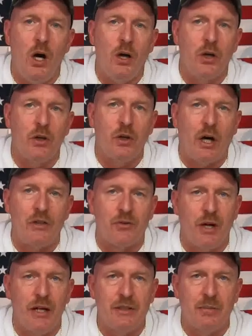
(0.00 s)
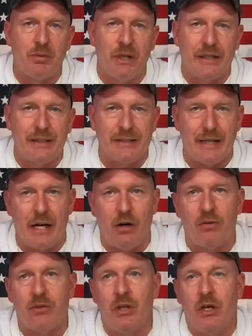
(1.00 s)
I, I tried to break it
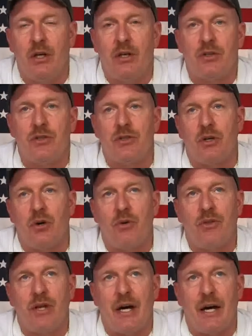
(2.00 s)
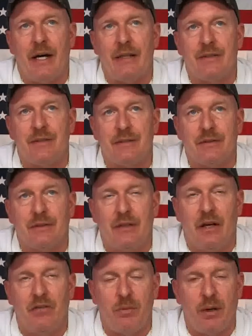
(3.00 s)
down so that
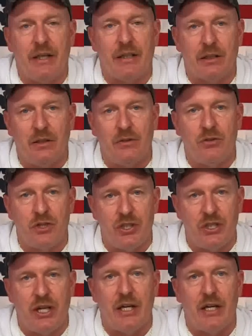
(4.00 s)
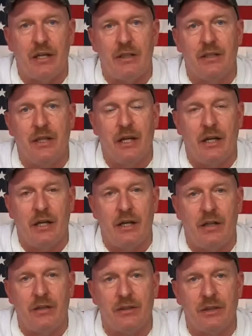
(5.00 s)
everybody can understand
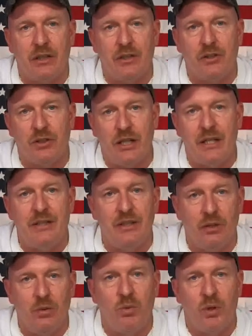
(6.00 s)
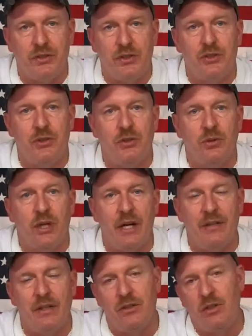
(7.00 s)
and get a good idea of what to do,
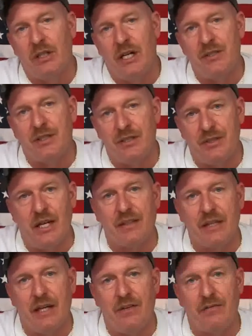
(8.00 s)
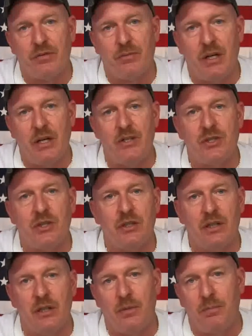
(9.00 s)
and then you guys can take that information
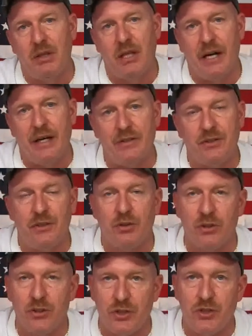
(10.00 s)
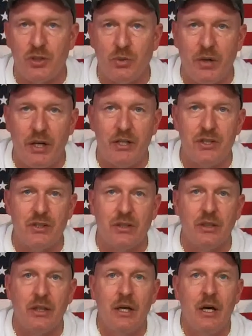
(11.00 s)
and then apply it to your situation.
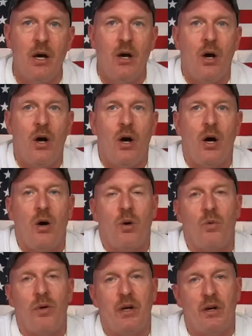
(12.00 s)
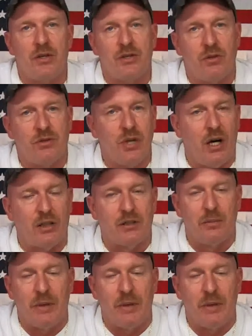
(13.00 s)
We also talked